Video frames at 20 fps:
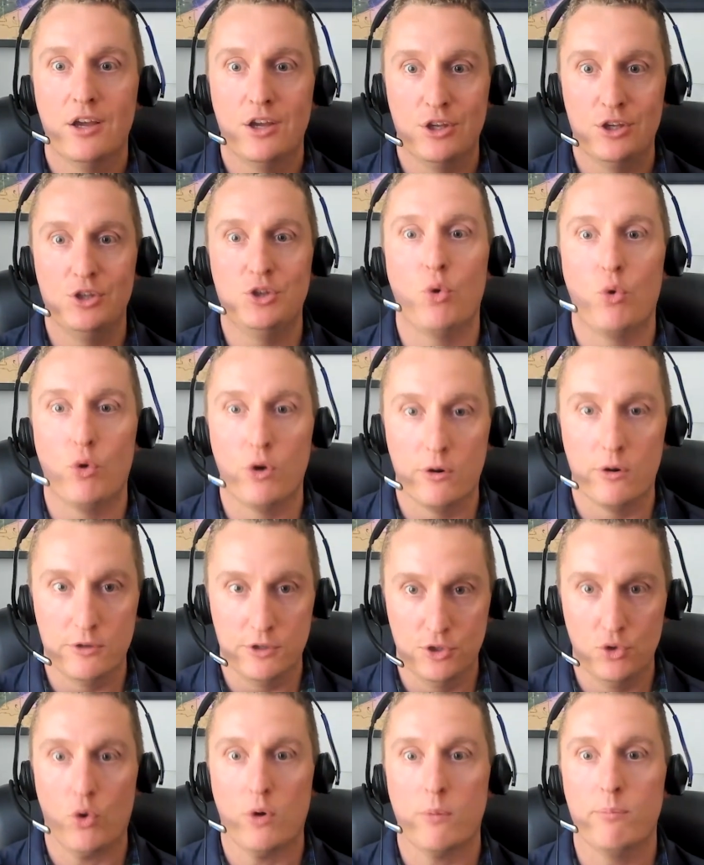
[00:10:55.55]

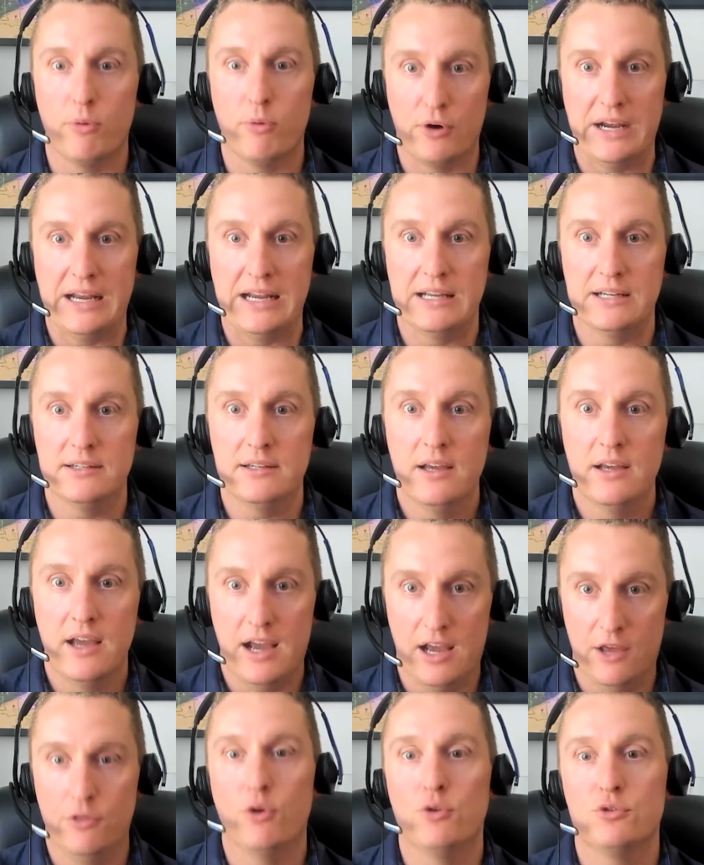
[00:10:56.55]
your brand.
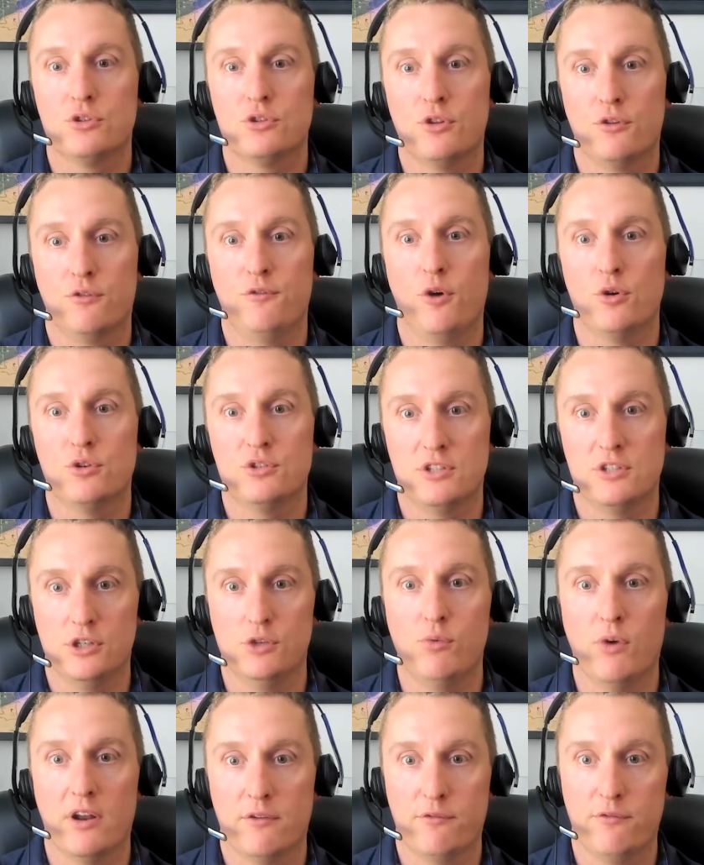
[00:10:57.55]
And those are the folks that
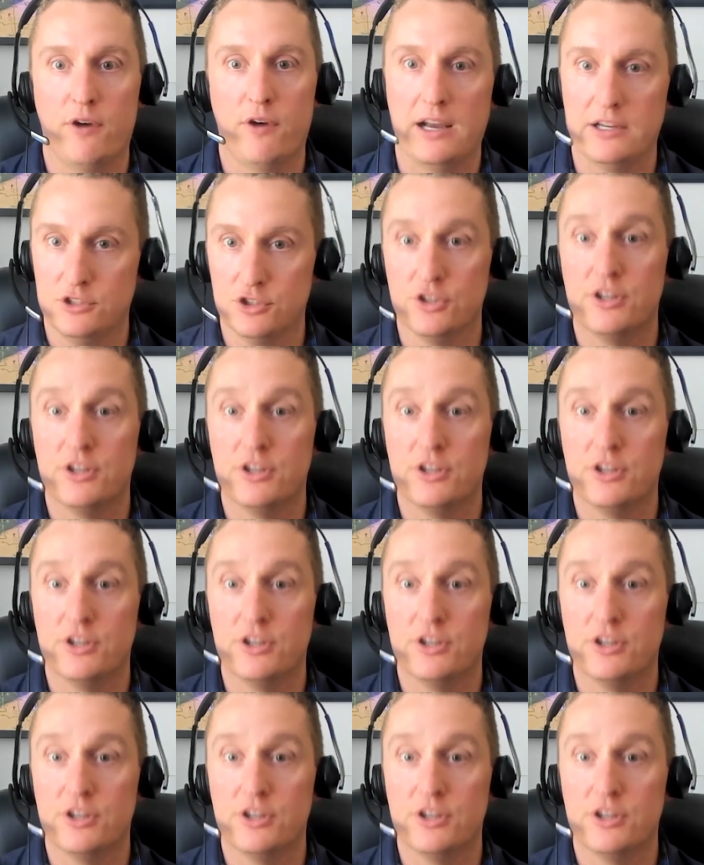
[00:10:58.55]
you want to find,